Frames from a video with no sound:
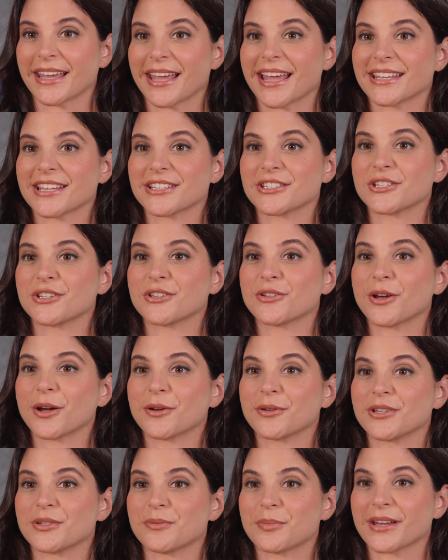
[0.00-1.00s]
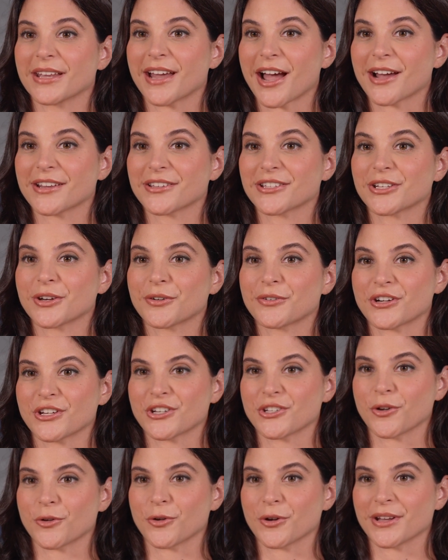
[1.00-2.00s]
and his strokes were not so
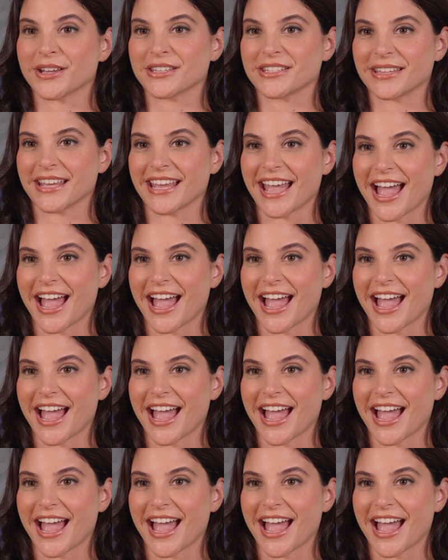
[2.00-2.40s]
sure as they